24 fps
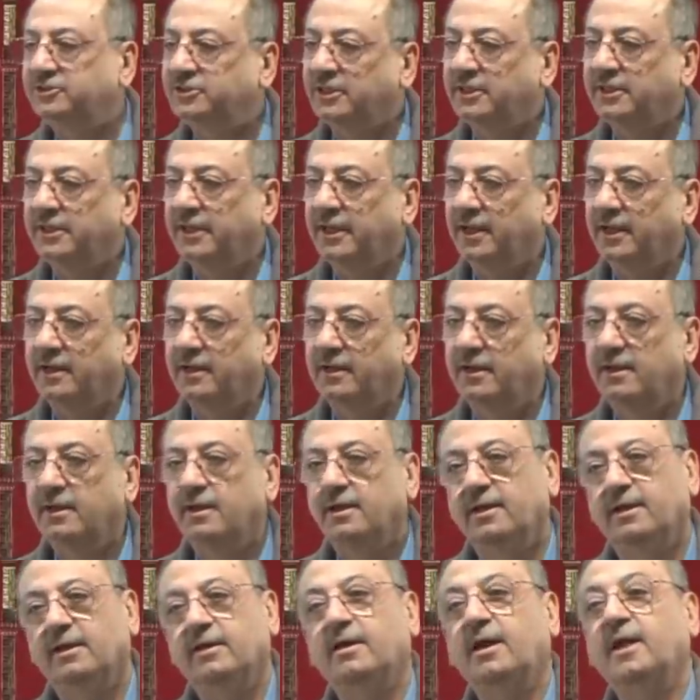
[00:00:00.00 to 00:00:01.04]
here.
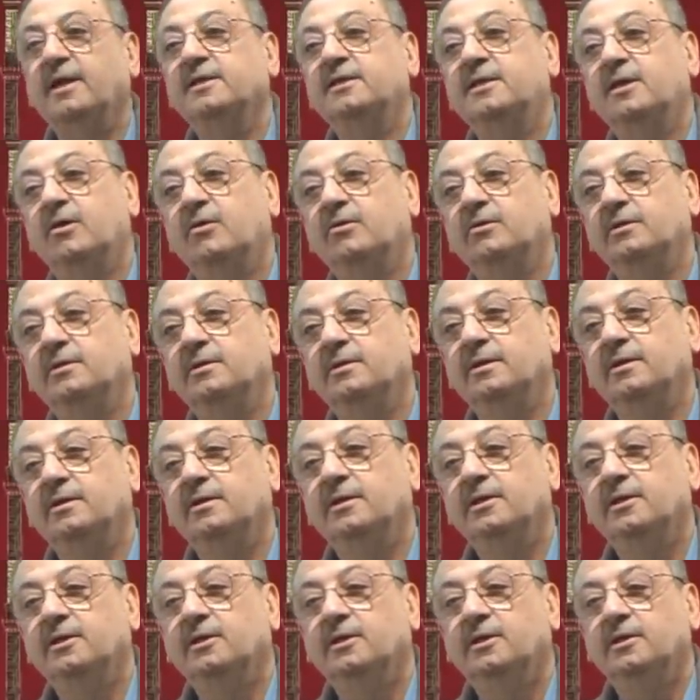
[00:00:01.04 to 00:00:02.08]
Write down
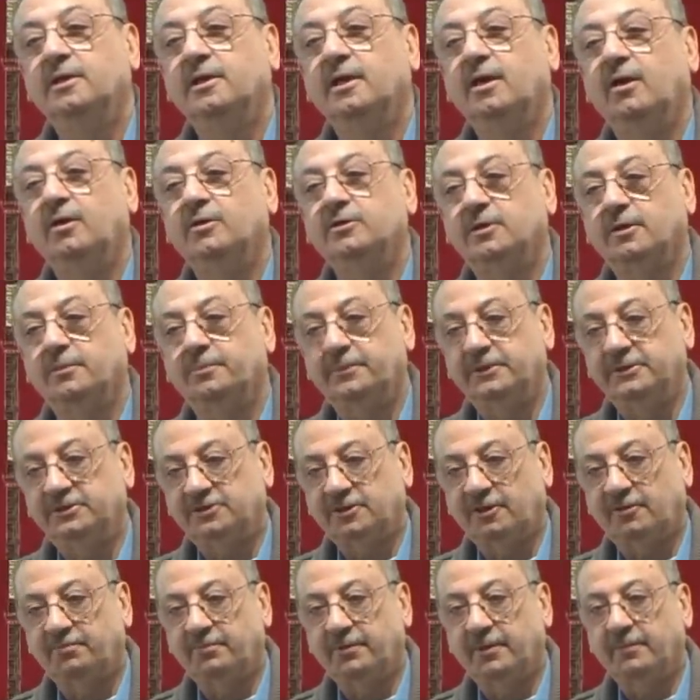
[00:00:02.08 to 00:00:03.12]
on the piece
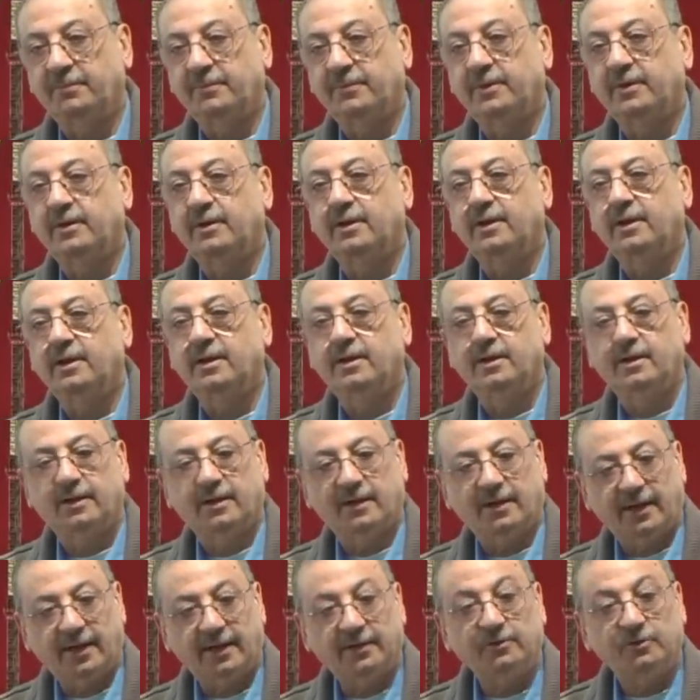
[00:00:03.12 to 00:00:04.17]
of paper
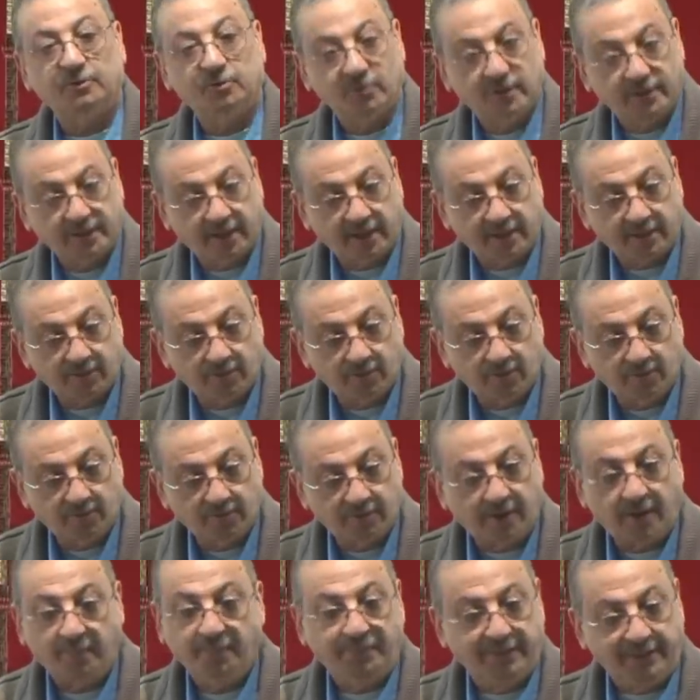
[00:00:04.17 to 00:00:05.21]
and do it at home.
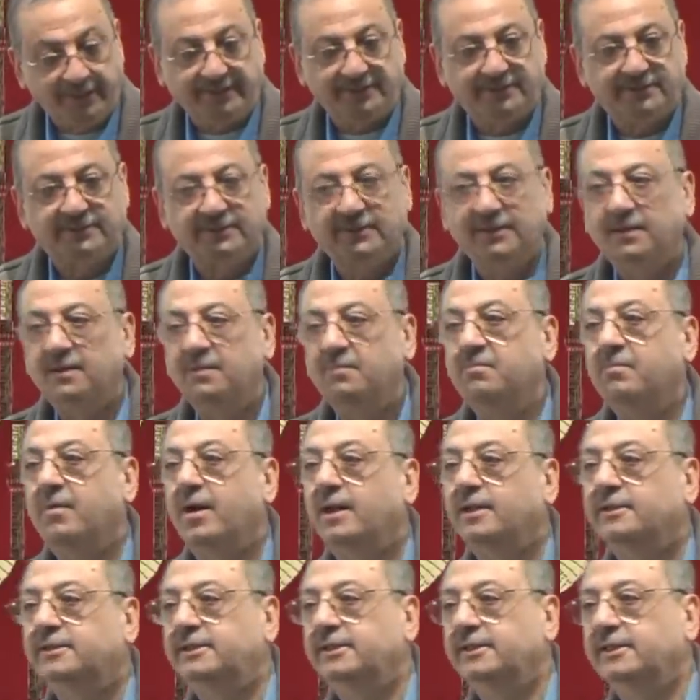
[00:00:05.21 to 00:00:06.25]
Complete.
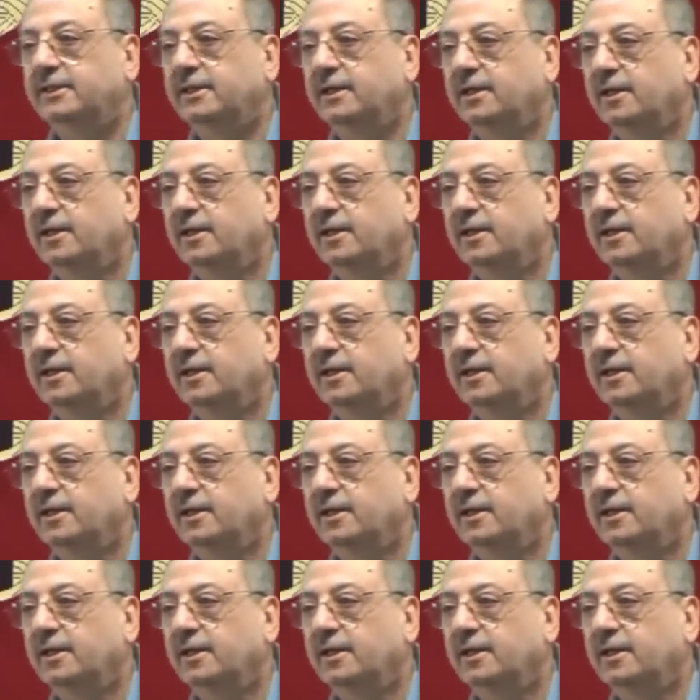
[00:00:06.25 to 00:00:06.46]
Madi.